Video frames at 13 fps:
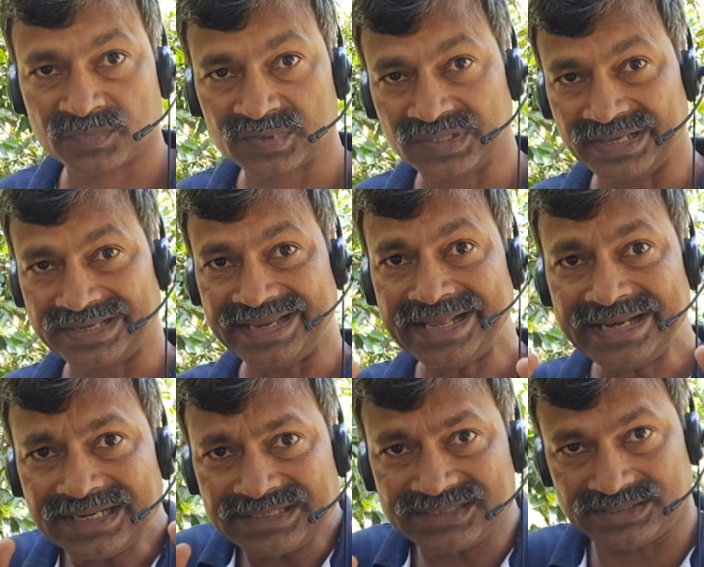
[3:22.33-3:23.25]
the
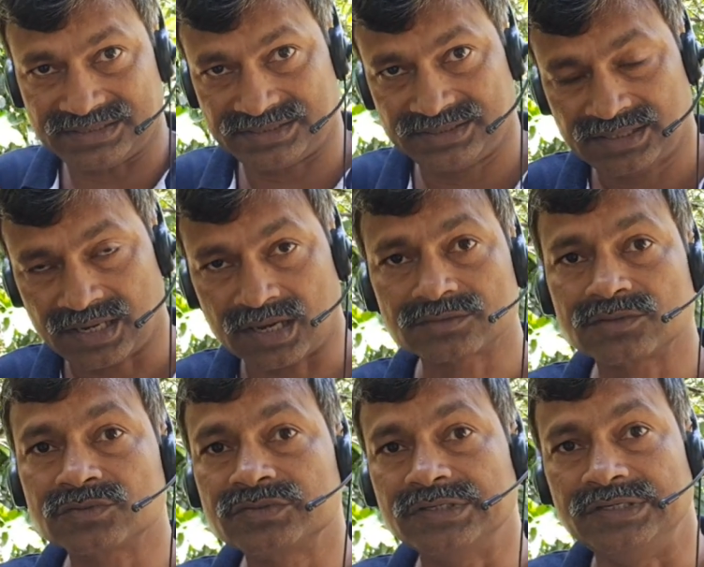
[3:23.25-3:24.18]
energy
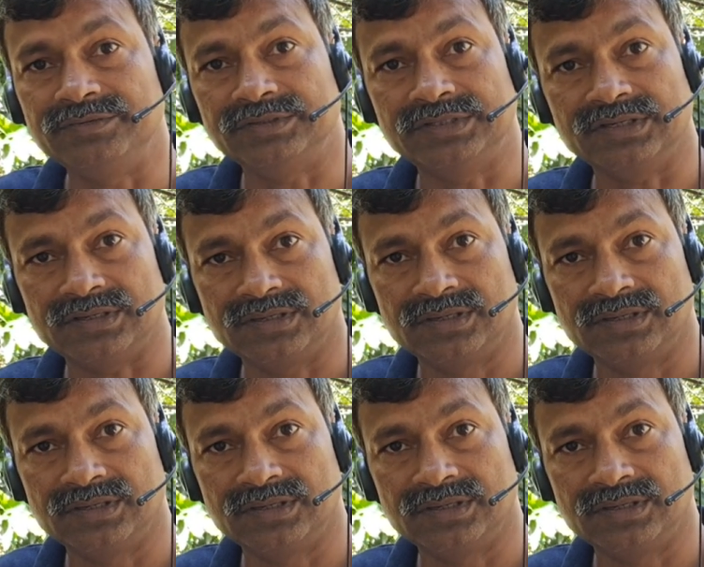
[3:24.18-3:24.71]
associated with